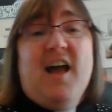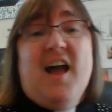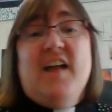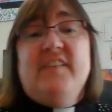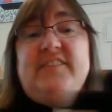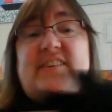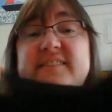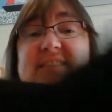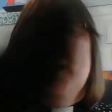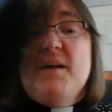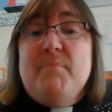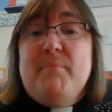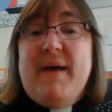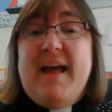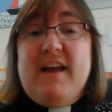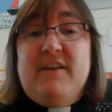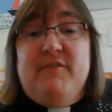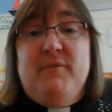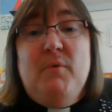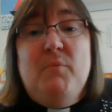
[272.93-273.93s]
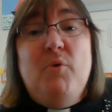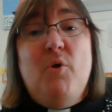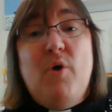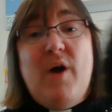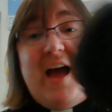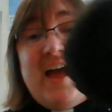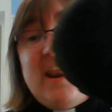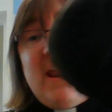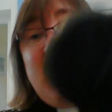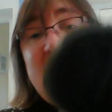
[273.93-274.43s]
I've just come back from a
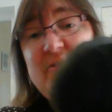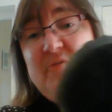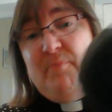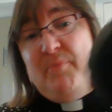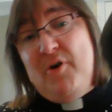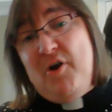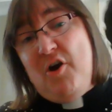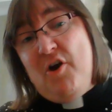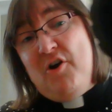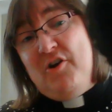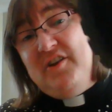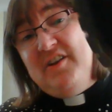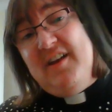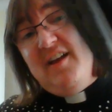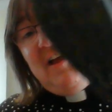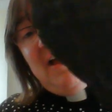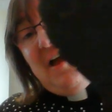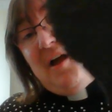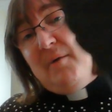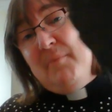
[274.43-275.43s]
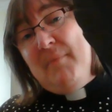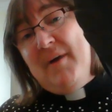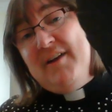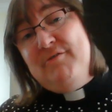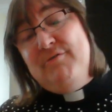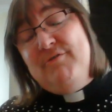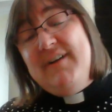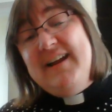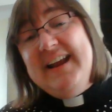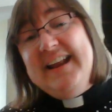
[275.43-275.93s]
walk and I've put on my
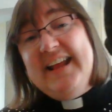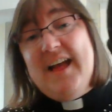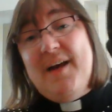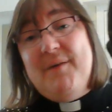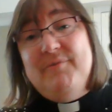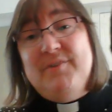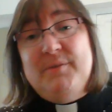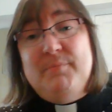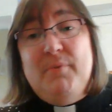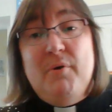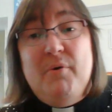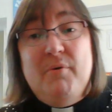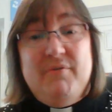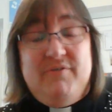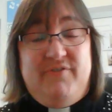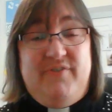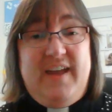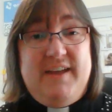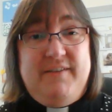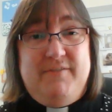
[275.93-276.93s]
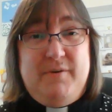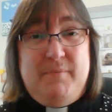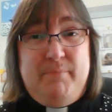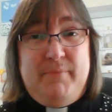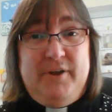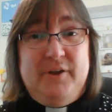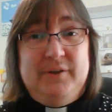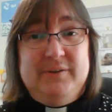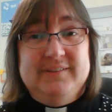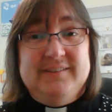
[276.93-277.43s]
really comfortable favourite
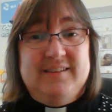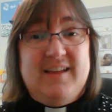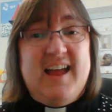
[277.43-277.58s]
boots.